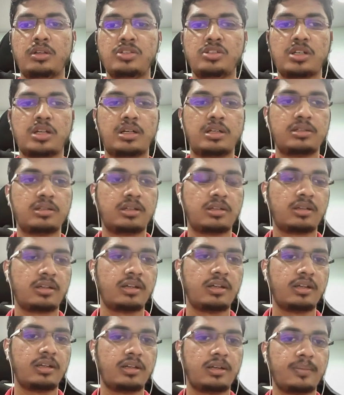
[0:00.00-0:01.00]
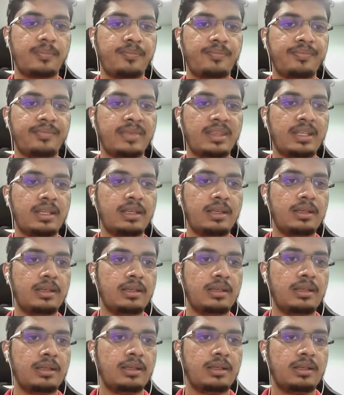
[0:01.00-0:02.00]
the charts are created.
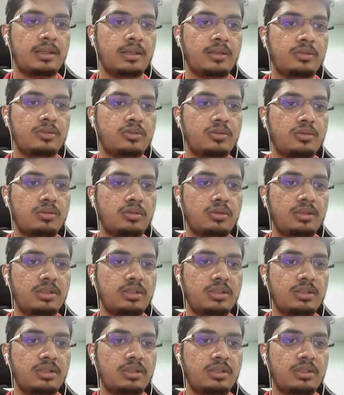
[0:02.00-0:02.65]
So